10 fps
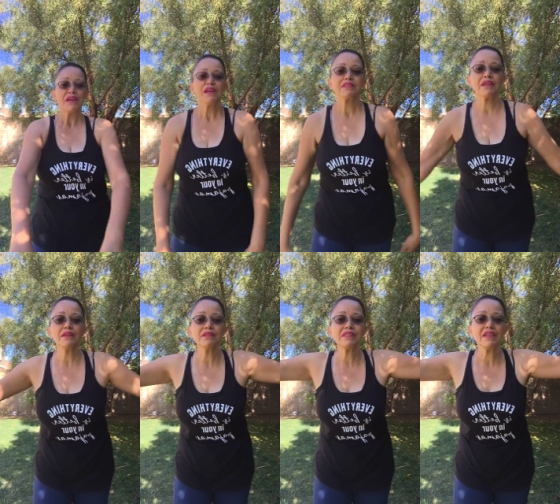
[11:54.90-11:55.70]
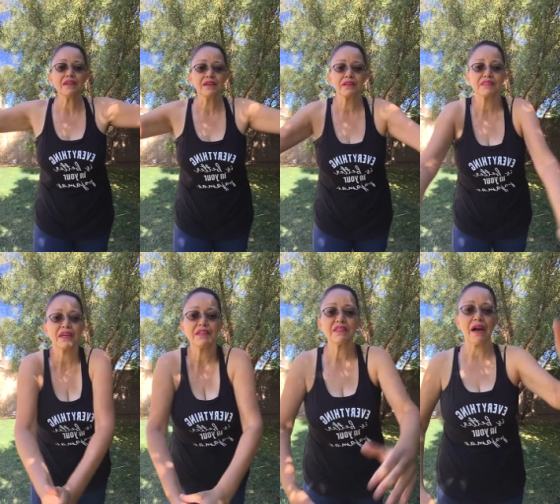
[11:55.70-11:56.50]
So Lucy,
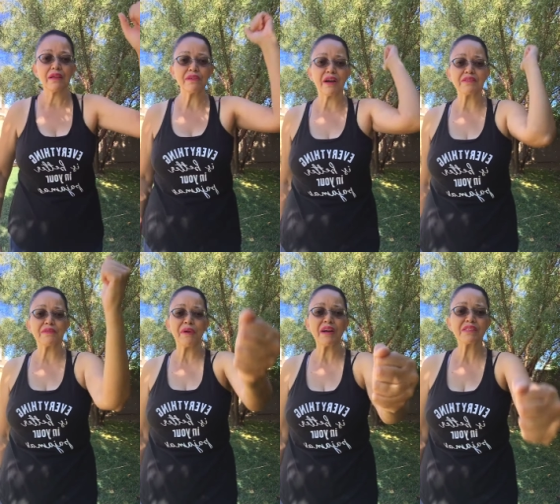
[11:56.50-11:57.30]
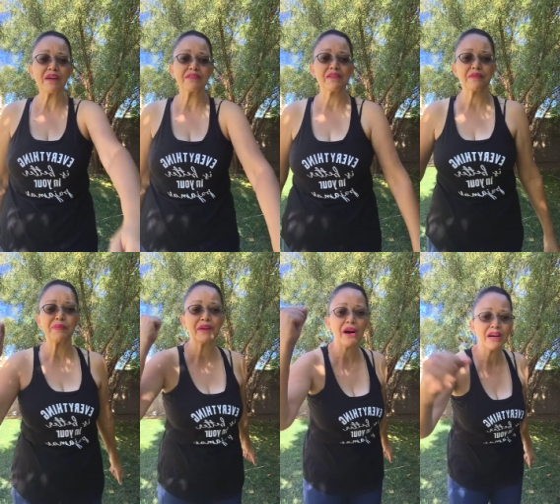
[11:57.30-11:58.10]
Lieutenant Tyler, you guys are rock stars. Thanks for
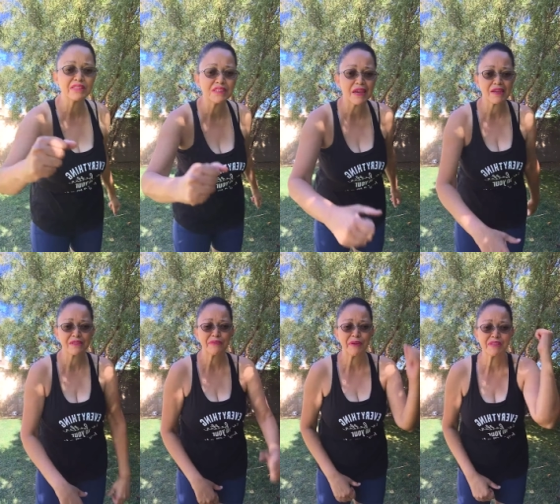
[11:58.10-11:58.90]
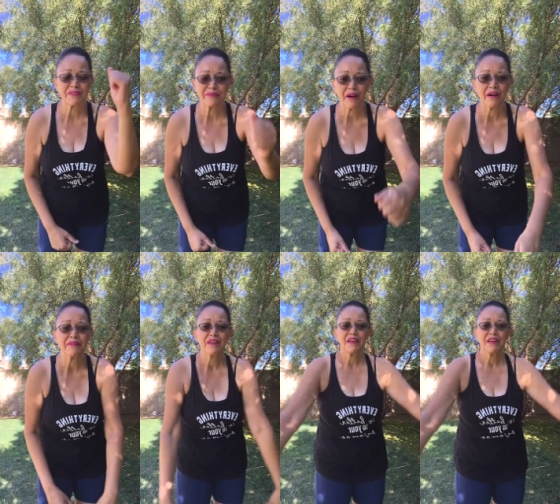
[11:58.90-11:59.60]
being on today. Get your friends involved.